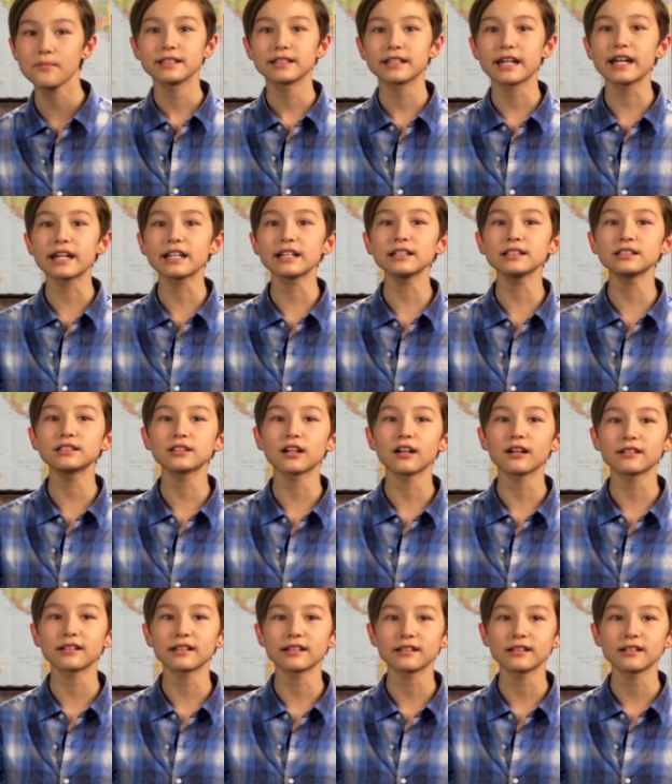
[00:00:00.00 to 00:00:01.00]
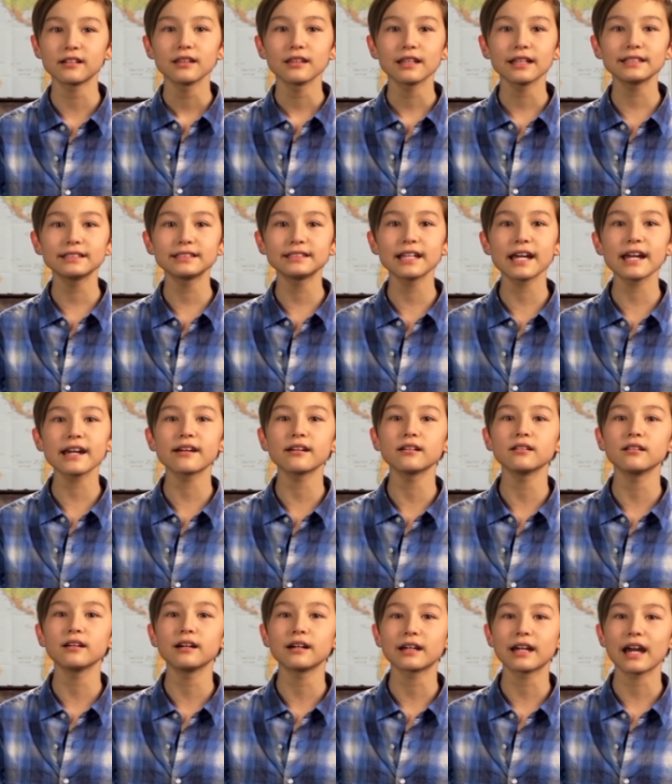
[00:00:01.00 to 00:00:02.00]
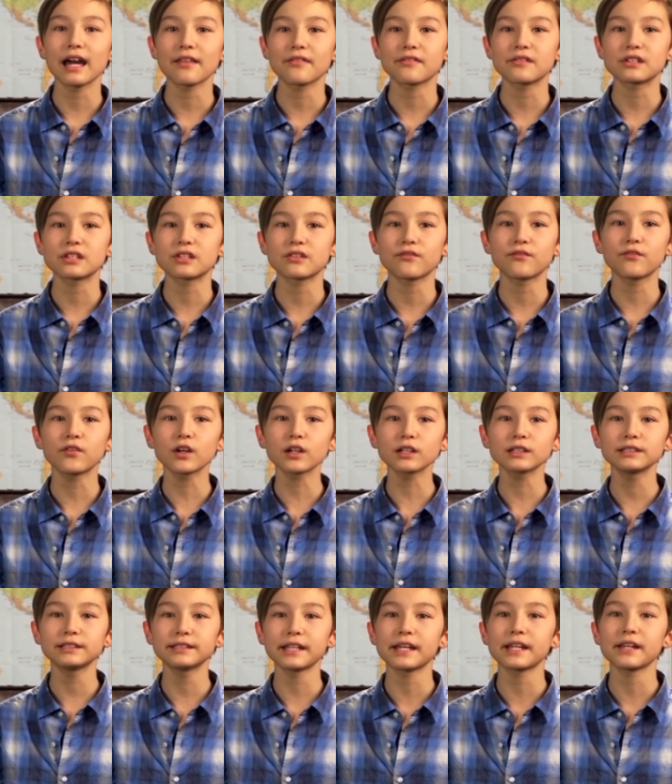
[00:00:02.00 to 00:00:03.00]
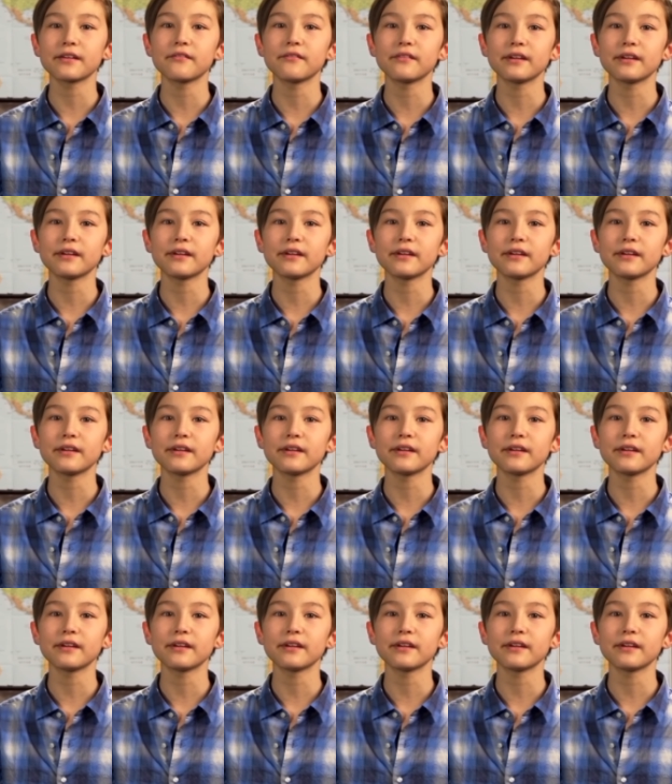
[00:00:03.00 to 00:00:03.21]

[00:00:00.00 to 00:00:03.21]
To get us started, let's take a look at this first set of